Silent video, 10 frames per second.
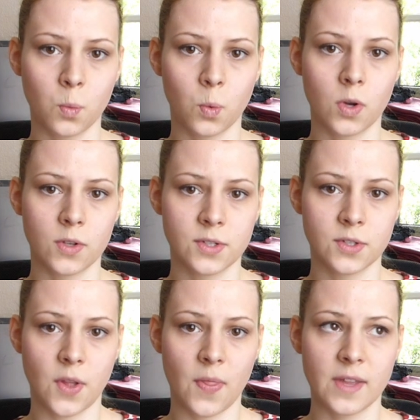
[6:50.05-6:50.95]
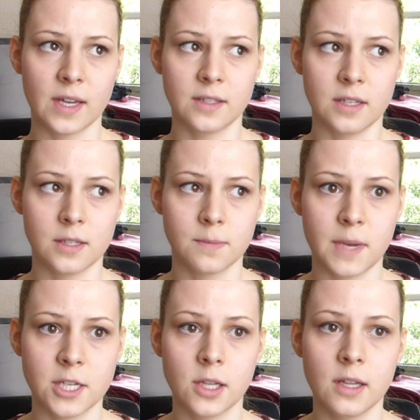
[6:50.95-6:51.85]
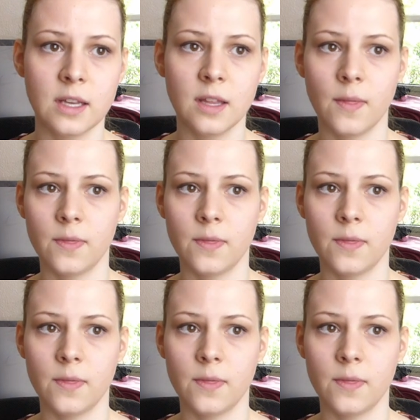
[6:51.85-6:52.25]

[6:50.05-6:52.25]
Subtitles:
was that especially